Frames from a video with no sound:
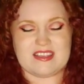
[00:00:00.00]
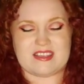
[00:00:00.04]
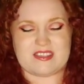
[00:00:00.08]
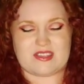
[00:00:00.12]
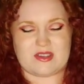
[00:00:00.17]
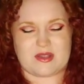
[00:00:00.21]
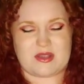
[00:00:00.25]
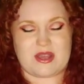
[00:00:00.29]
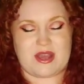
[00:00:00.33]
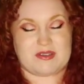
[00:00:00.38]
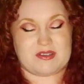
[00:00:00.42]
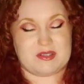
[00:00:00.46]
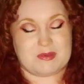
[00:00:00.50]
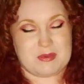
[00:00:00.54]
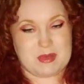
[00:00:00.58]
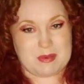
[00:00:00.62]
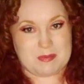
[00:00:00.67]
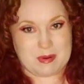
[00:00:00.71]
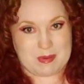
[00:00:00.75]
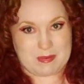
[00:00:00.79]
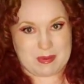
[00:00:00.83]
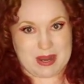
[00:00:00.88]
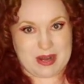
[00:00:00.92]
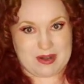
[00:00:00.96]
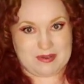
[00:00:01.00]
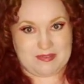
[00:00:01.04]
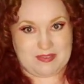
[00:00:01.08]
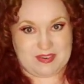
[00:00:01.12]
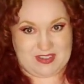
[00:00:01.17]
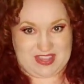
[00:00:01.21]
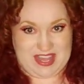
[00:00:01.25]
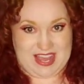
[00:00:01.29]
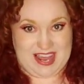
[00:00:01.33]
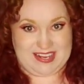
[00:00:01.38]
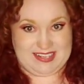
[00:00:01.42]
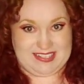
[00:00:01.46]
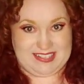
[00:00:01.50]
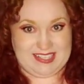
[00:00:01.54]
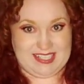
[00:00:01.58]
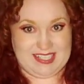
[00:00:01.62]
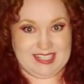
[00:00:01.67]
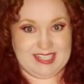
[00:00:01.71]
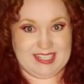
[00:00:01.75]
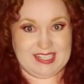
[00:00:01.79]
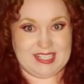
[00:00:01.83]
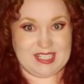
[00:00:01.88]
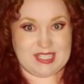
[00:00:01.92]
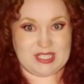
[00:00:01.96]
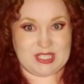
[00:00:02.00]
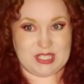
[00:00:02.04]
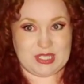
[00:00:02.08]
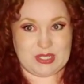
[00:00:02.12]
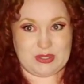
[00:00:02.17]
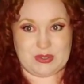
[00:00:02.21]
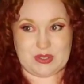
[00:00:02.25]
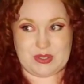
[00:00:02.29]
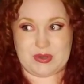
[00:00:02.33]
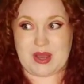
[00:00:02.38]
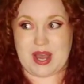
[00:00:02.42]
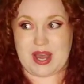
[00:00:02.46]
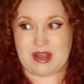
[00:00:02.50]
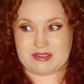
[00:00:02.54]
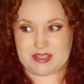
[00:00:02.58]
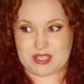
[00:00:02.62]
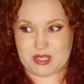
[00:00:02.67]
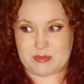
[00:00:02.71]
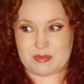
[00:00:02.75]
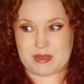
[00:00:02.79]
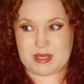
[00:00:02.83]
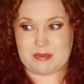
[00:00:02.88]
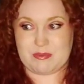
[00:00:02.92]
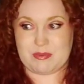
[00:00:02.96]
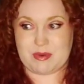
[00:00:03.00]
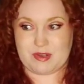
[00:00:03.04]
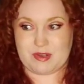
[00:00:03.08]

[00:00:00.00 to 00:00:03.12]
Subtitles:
So you have to be prepared for that too. You have to be